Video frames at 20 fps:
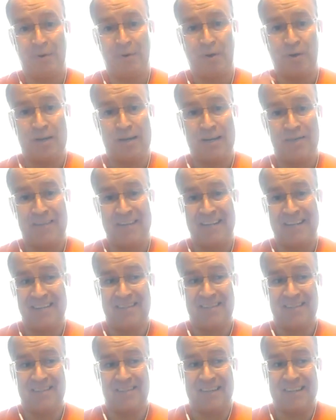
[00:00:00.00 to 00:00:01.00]
to pull out the
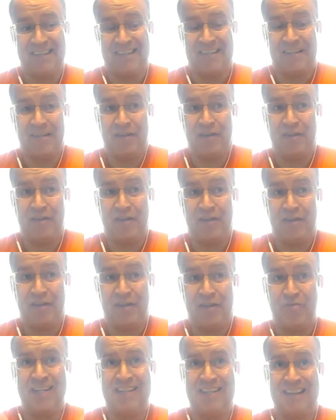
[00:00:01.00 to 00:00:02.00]
insights that
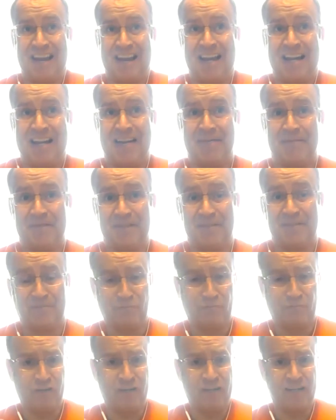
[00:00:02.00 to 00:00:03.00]
you need to have
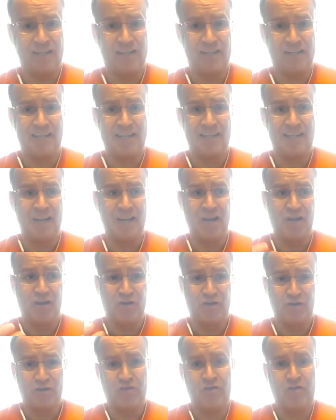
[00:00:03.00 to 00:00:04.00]
some really
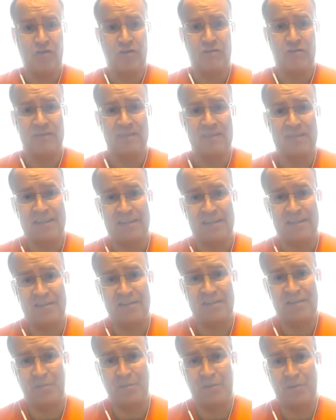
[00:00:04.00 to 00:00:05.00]
good
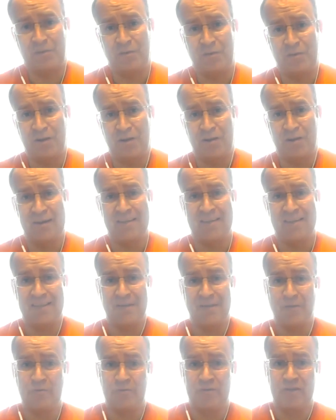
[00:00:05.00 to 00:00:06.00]
conversations with your
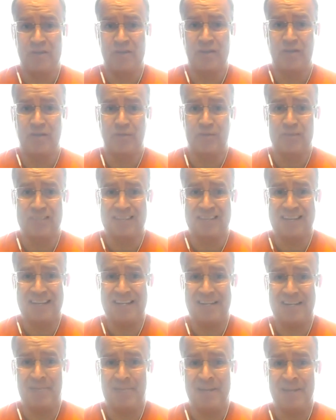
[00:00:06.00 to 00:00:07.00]
clients and also your
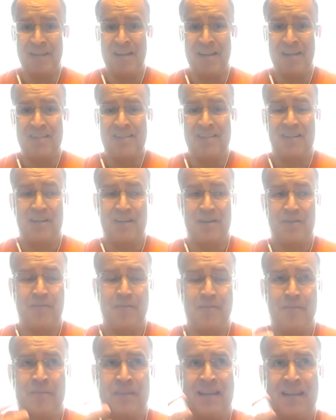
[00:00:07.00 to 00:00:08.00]
team. So
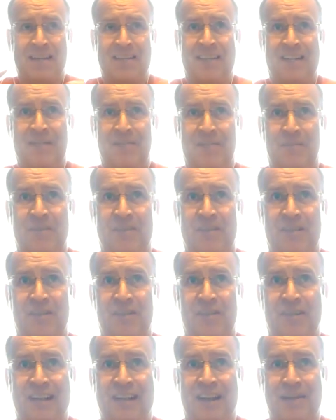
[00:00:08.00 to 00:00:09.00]
DEXT
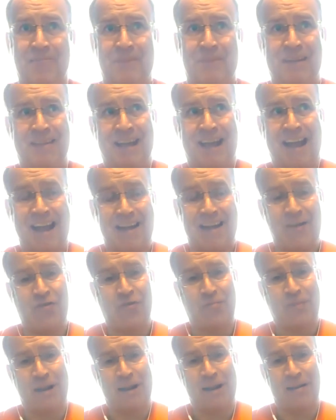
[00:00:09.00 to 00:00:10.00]
Precision can be that extra